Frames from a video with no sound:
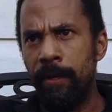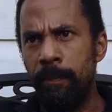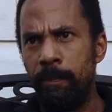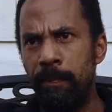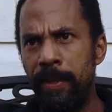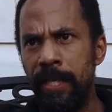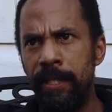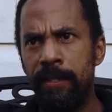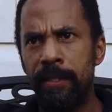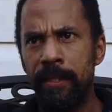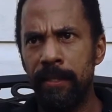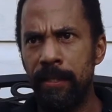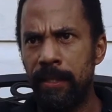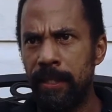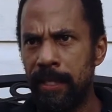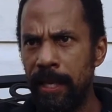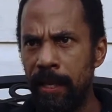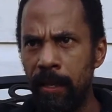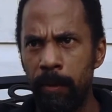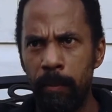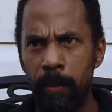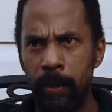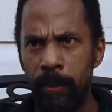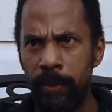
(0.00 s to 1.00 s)
the beach and
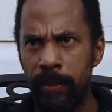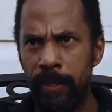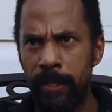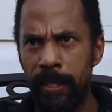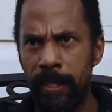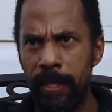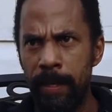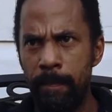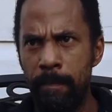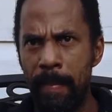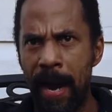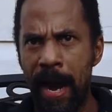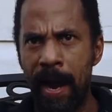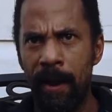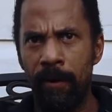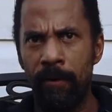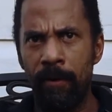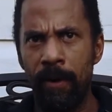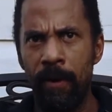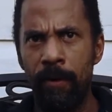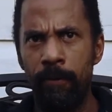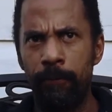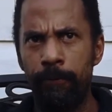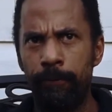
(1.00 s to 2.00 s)
sailboats in the
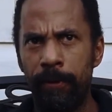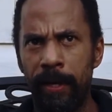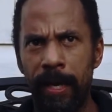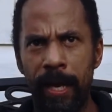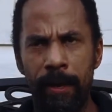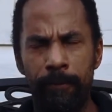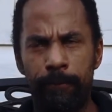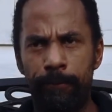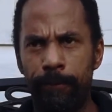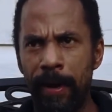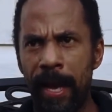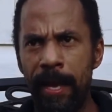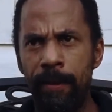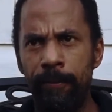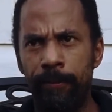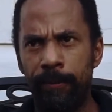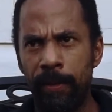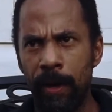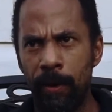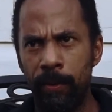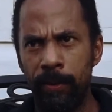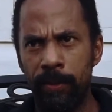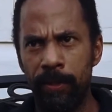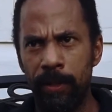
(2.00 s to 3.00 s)
background for like
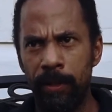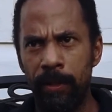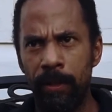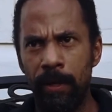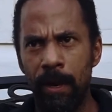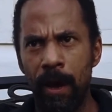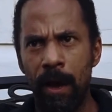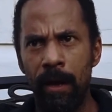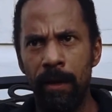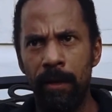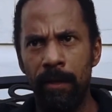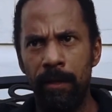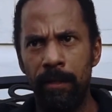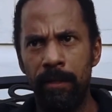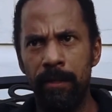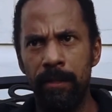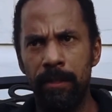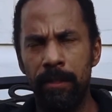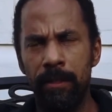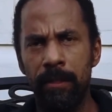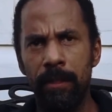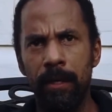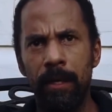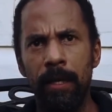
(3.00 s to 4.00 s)
$5,000
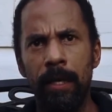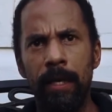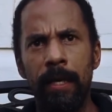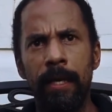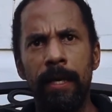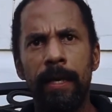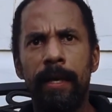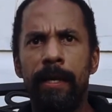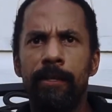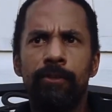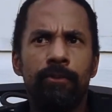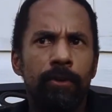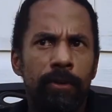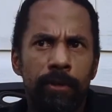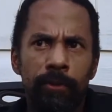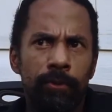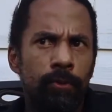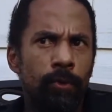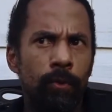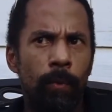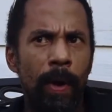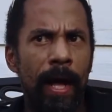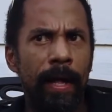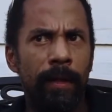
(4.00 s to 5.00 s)
is going to
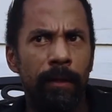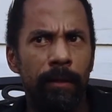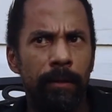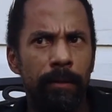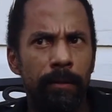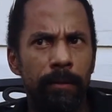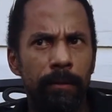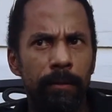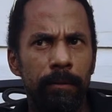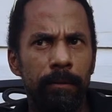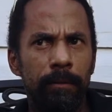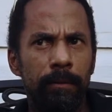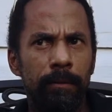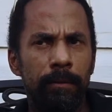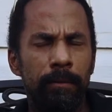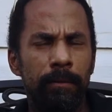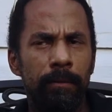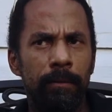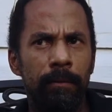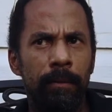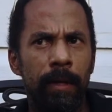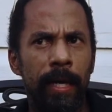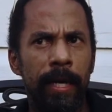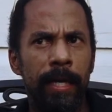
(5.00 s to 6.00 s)
do well,
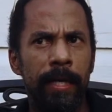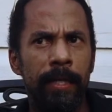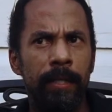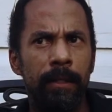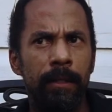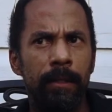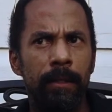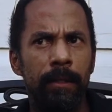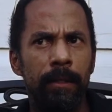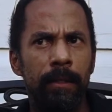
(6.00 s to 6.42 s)
right?